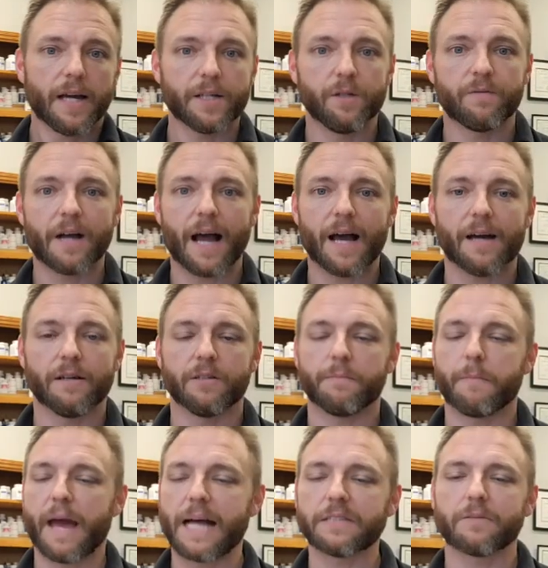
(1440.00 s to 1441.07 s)
and you've got a
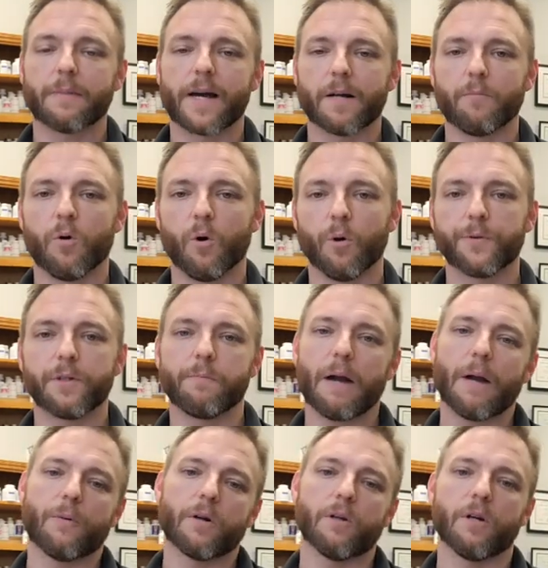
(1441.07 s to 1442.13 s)
mass amount of mold, you
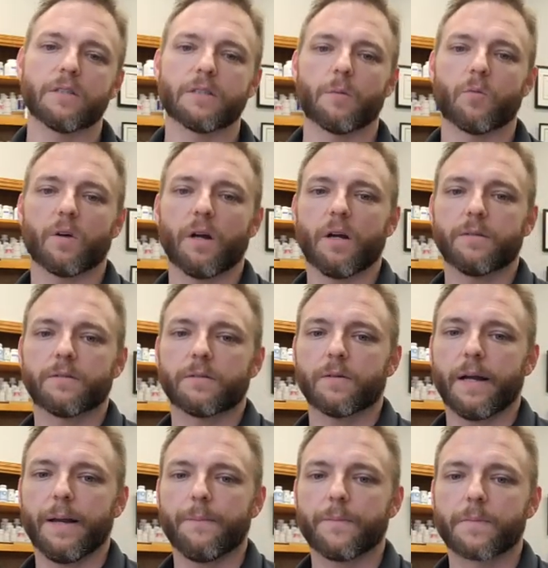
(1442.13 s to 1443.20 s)
might want to look somewhere else,
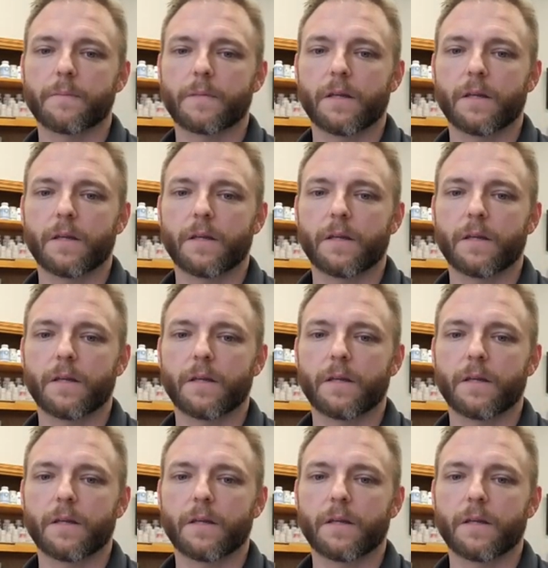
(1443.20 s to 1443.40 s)
right?